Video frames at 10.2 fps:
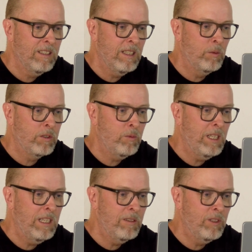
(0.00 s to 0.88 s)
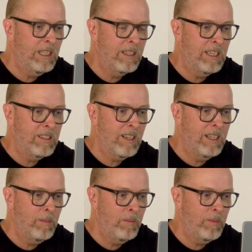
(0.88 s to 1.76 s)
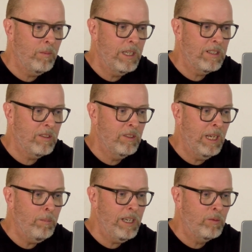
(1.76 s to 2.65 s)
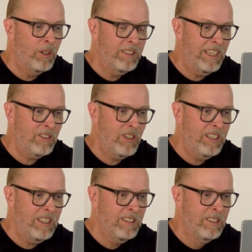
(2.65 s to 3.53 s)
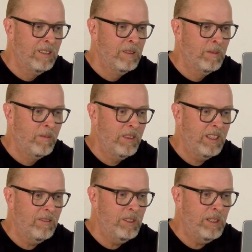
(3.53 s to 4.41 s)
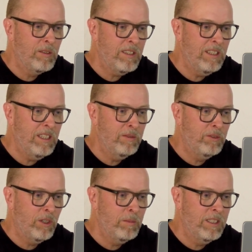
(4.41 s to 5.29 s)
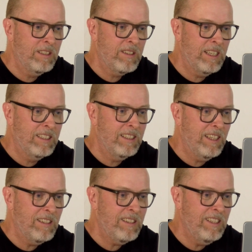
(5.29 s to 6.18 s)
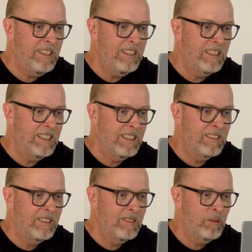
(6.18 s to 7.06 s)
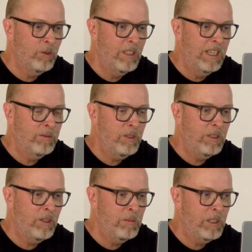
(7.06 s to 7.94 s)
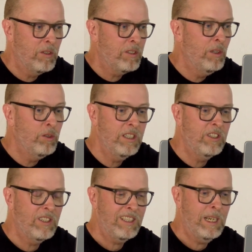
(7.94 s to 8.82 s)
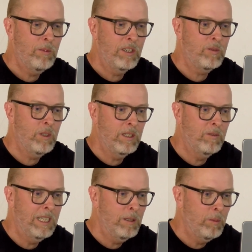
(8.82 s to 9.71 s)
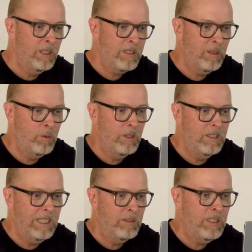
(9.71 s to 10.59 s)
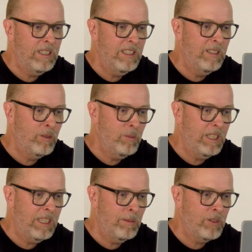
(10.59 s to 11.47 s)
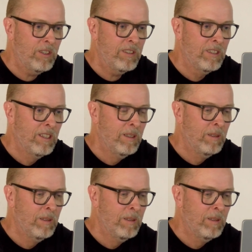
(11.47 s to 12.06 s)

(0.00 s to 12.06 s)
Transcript: that was really unique in that time, based on MPEG One actually, video CD format, standard SD, and do a live recording because no digital cameras were available, so everything needed to be captured.